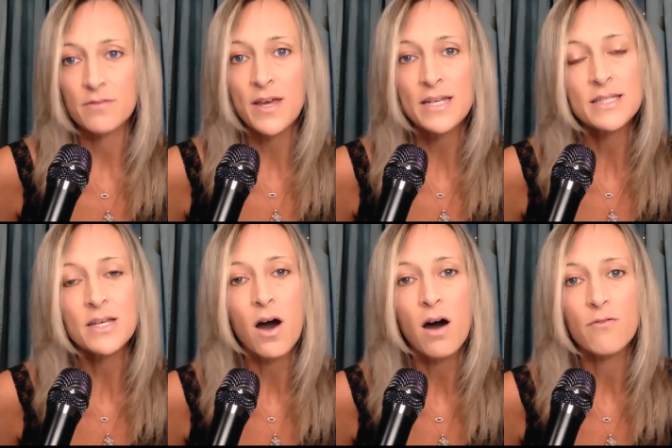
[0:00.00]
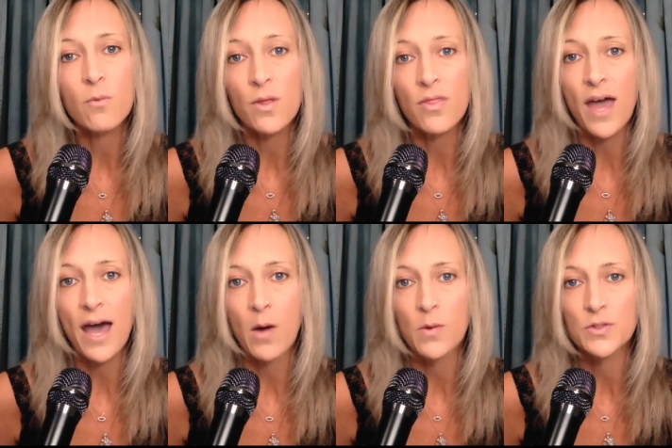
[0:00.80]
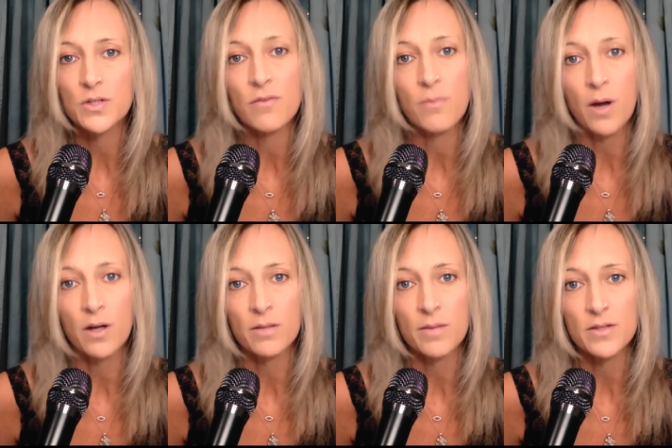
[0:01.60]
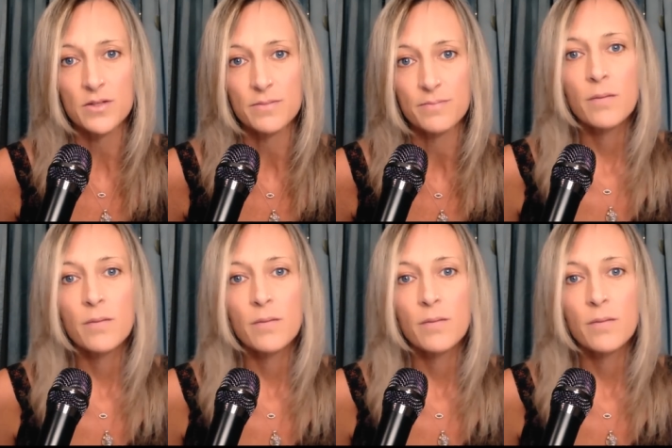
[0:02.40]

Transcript: facing off with the House of Parliament.